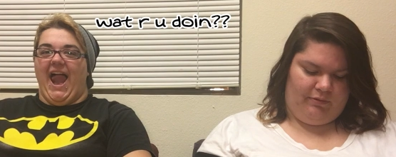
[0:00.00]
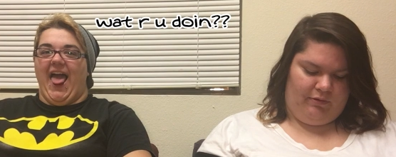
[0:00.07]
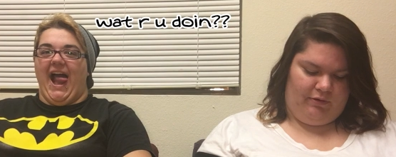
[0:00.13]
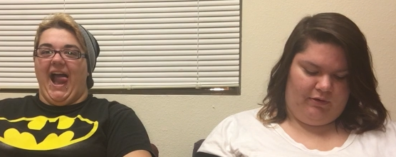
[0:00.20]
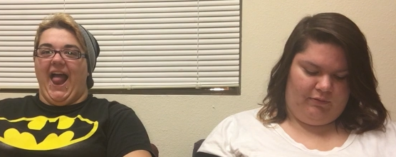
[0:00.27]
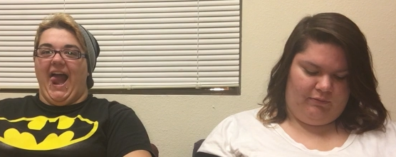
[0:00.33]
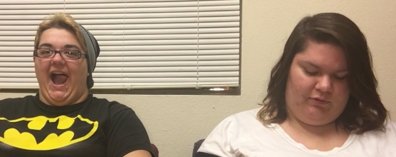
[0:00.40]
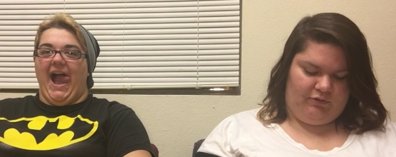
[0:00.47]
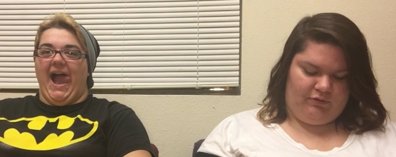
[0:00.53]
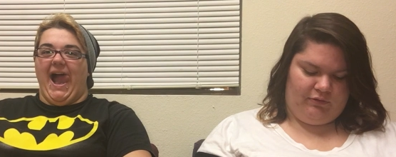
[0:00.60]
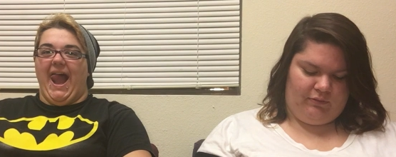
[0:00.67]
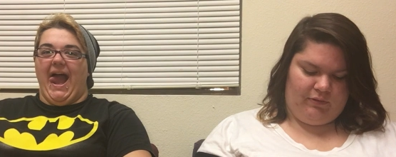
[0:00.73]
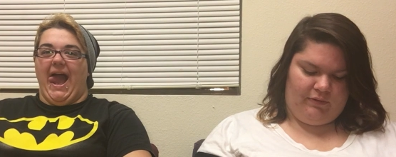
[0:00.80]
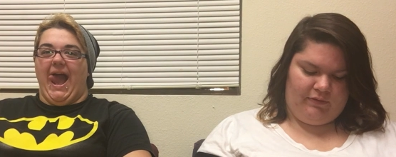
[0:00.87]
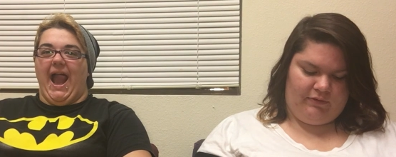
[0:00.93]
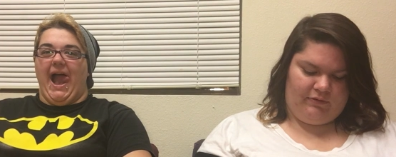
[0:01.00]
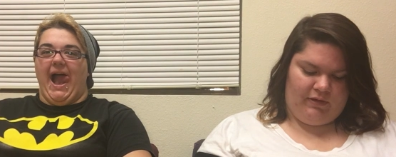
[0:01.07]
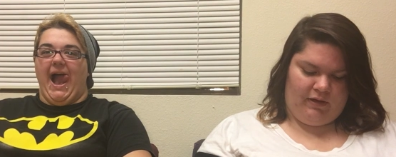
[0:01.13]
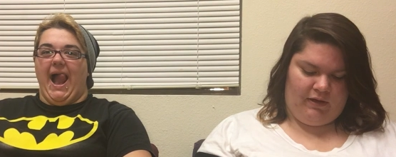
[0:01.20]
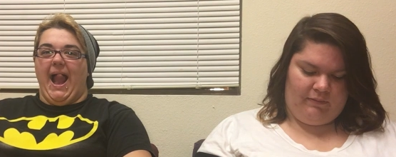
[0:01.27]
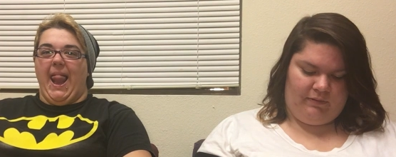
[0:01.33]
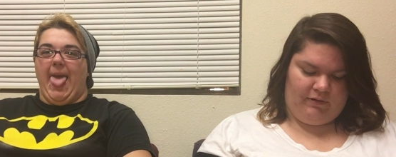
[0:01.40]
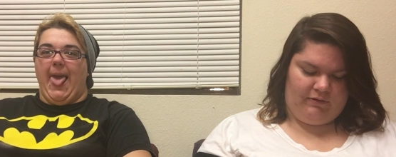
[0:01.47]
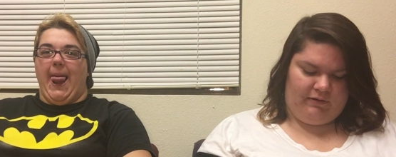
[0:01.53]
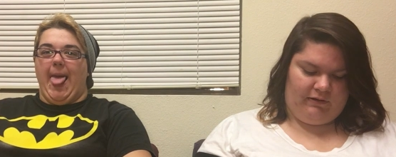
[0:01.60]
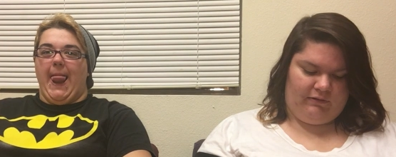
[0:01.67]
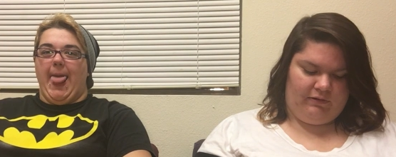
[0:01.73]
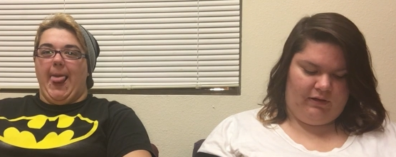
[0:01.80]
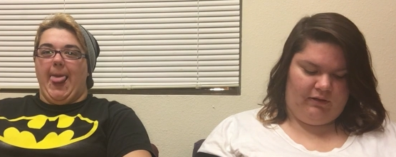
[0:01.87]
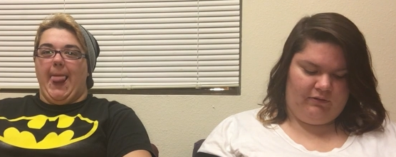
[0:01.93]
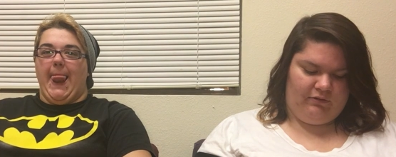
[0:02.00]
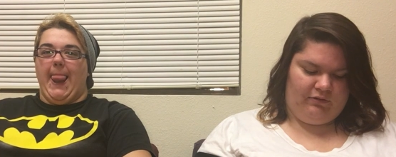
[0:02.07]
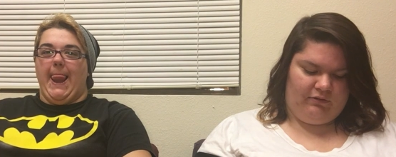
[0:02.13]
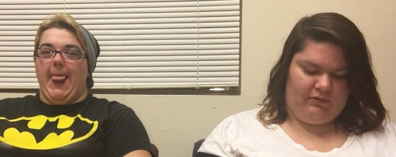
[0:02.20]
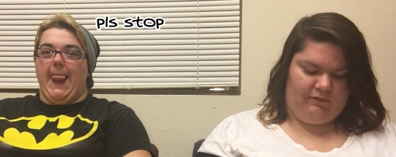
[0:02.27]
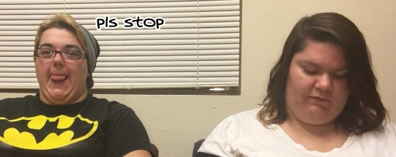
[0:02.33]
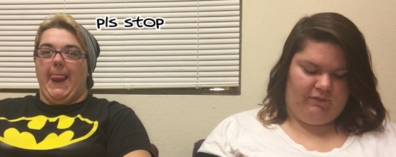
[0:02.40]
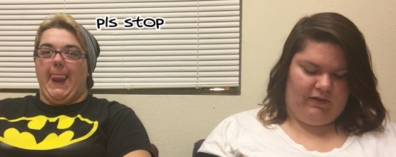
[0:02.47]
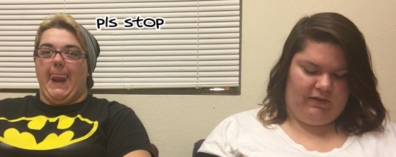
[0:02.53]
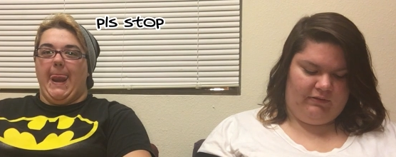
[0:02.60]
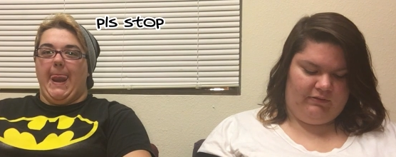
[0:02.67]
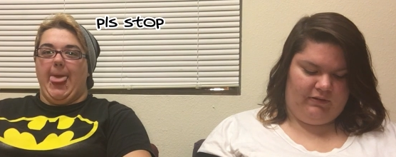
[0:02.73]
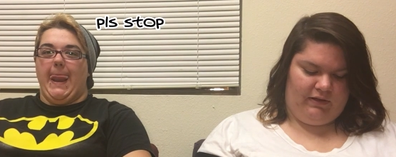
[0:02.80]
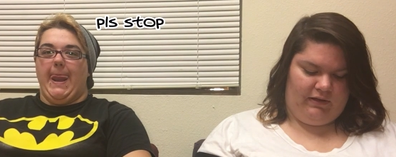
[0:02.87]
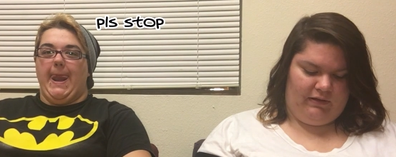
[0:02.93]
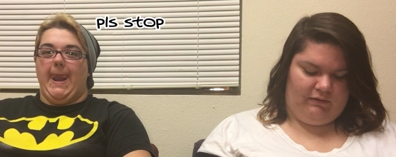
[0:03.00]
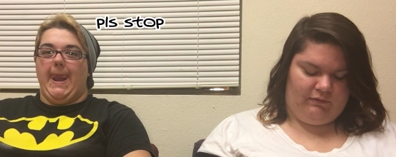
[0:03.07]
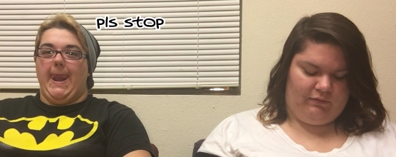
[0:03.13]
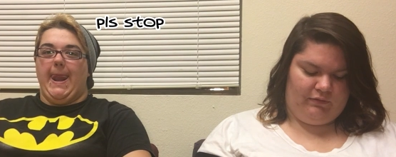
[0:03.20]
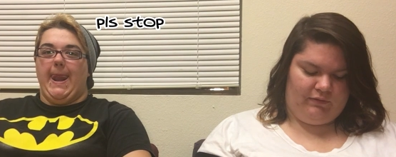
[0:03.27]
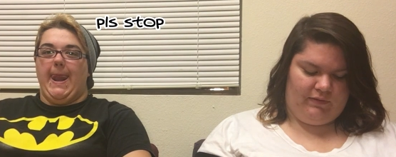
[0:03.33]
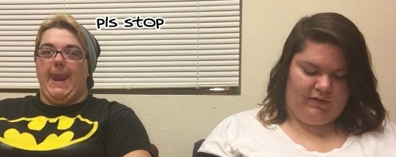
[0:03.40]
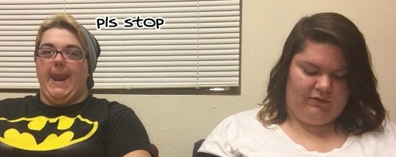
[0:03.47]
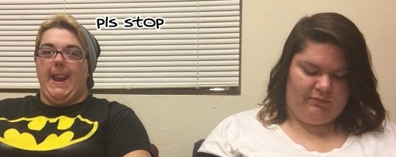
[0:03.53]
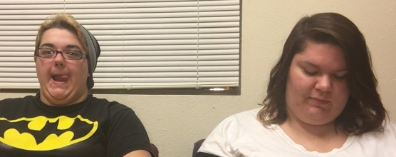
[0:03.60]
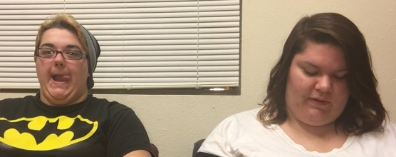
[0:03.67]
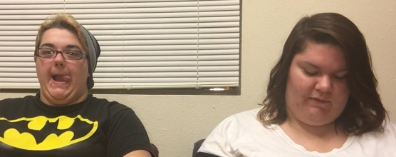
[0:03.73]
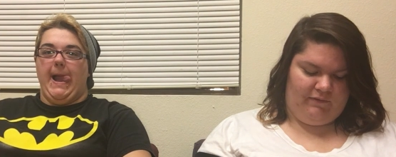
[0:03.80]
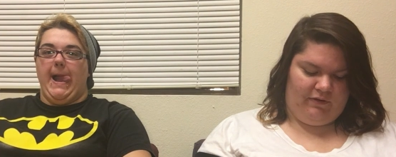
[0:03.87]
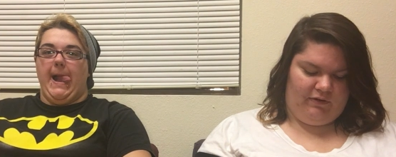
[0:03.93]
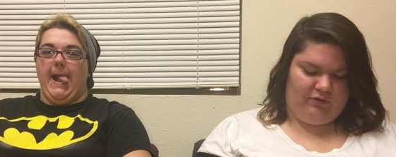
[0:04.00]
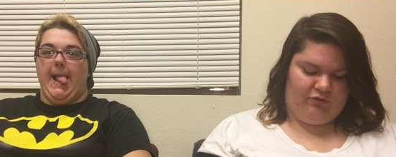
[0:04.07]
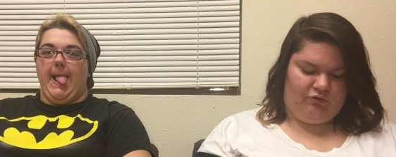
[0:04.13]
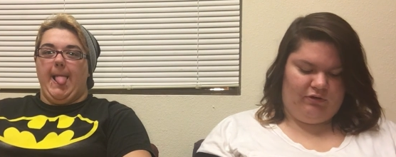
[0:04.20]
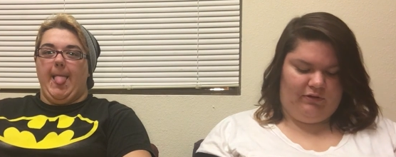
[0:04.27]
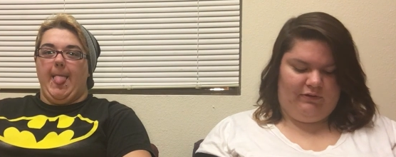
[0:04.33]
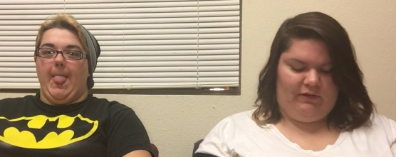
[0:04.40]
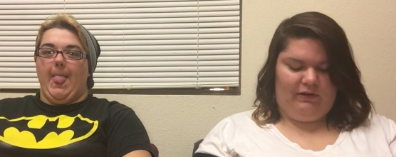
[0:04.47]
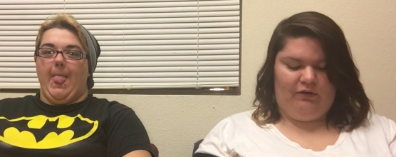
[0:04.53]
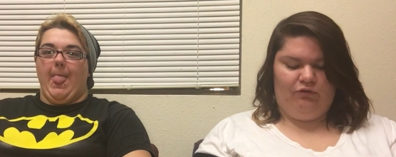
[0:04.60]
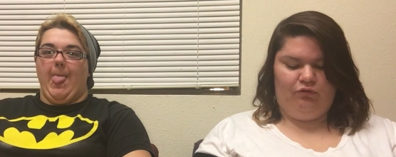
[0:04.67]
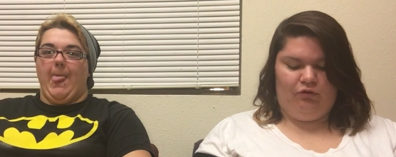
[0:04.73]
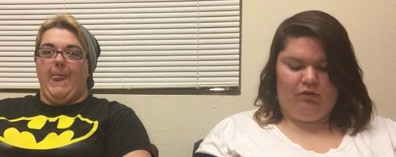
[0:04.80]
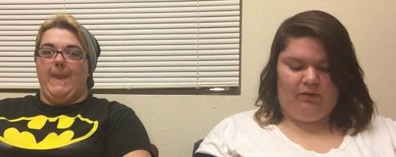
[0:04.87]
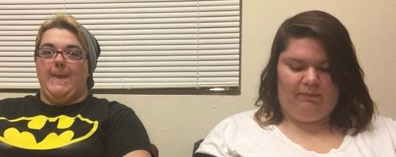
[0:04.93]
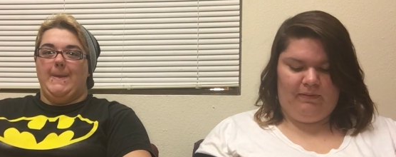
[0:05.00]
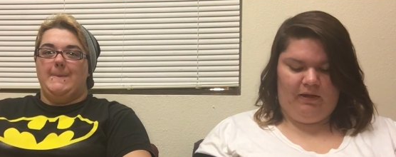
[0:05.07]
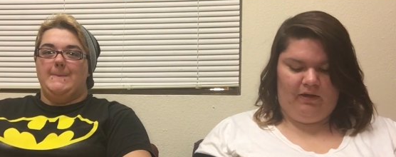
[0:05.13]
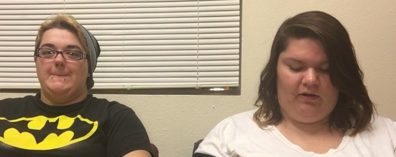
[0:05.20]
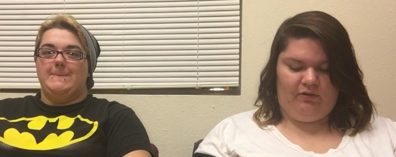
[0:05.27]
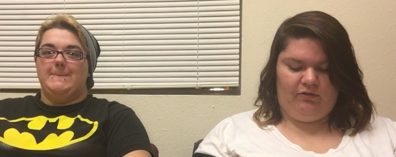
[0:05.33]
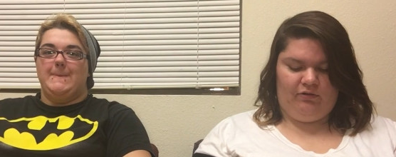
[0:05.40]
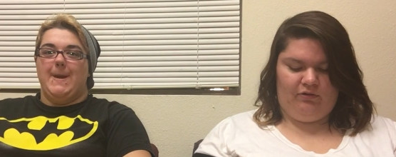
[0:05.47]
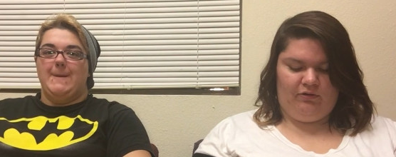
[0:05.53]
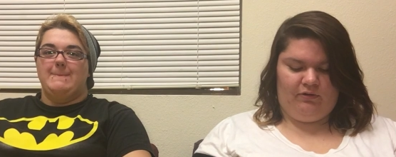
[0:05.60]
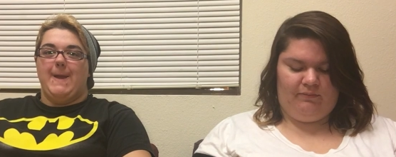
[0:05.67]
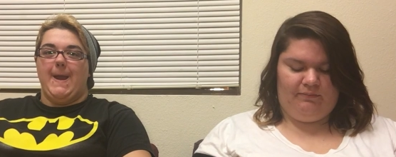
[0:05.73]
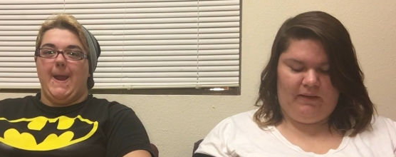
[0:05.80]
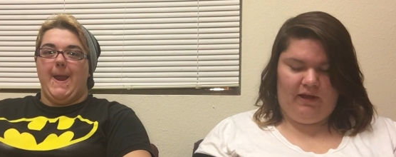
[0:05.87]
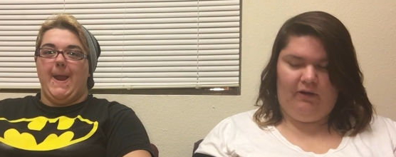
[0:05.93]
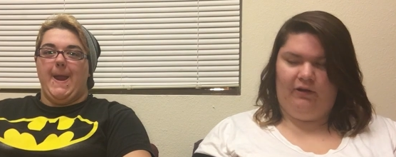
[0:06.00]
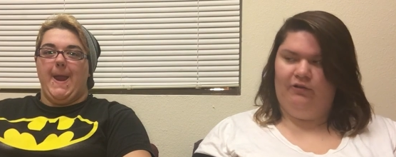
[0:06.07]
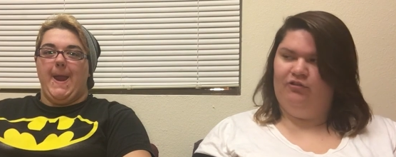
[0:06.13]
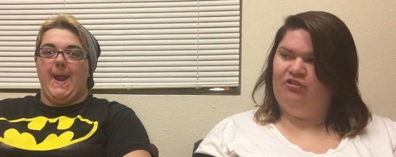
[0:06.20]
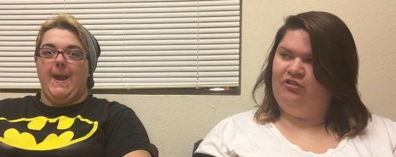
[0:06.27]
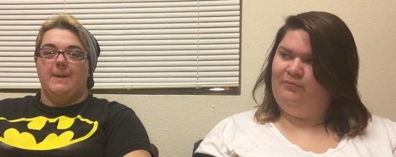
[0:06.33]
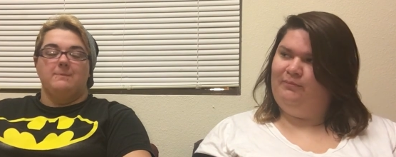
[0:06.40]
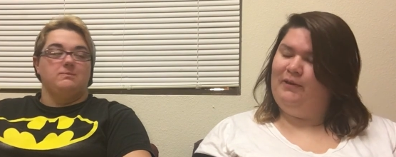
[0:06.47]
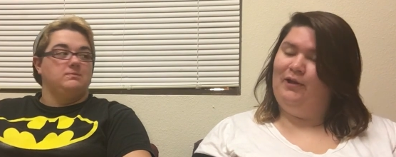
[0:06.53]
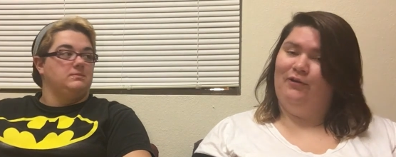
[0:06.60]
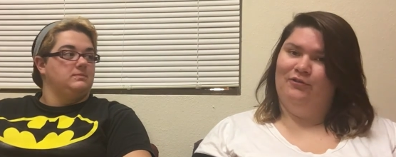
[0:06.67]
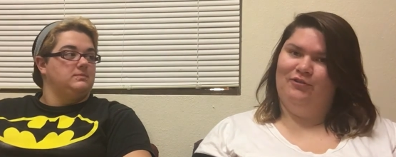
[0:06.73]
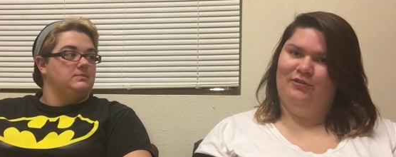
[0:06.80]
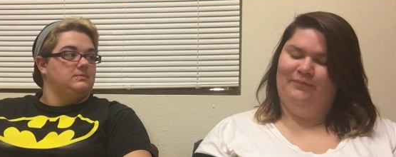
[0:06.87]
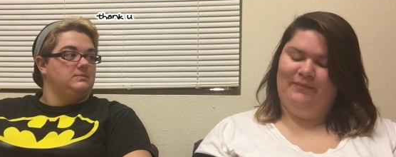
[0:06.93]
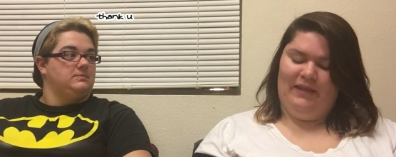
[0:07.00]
Speaker 1: period, which is around the time that technology is advancing, and was raised by very strict and controlling parents, parents, parents,